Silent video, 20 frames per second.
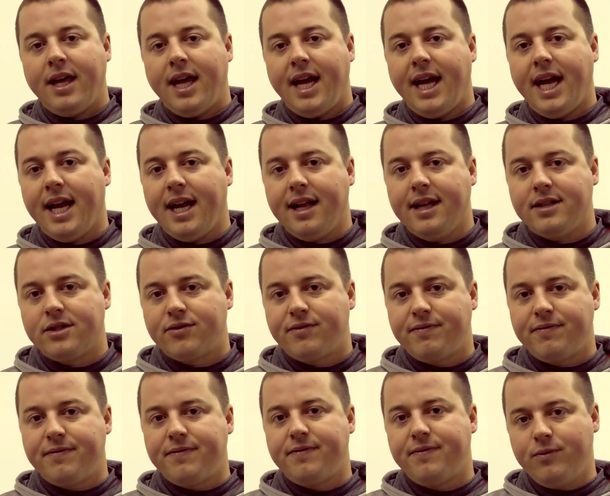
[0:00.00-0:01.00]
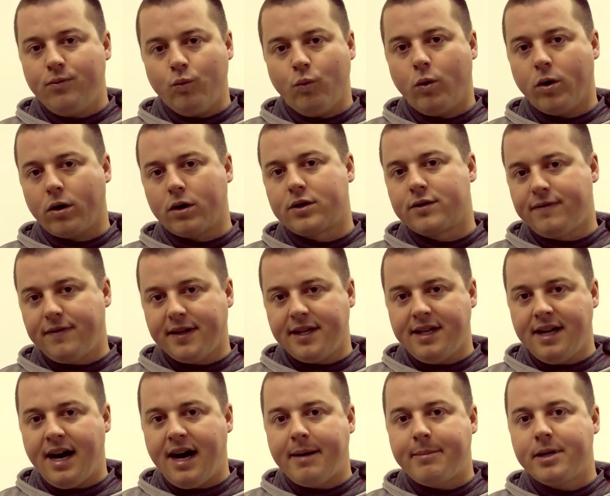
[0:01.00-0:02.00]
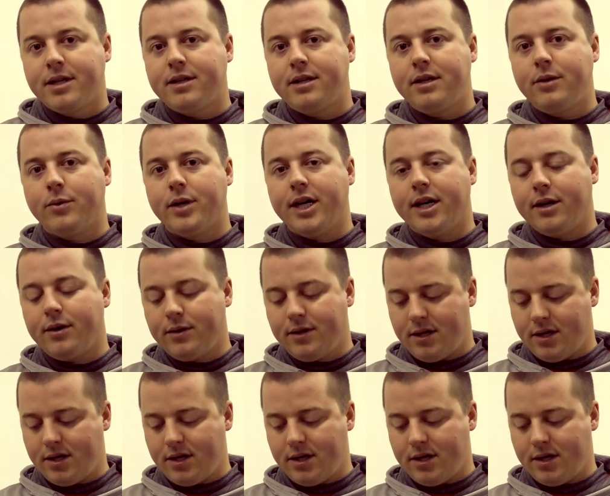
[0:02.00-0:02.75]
and it's works phenomenally well